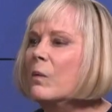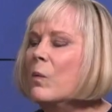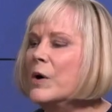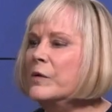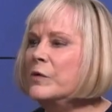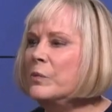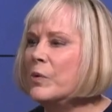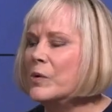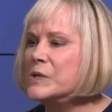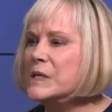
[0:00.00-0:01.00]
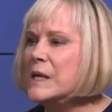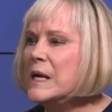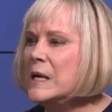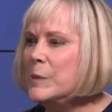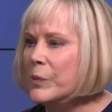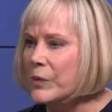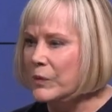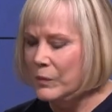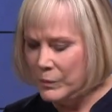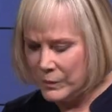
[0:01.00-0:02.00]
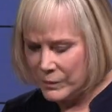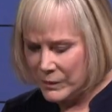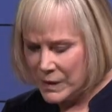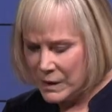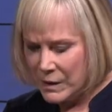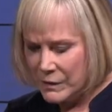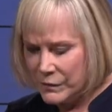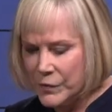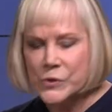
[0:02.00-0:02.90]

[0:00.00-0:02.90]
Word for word: One of the words in Hebrew for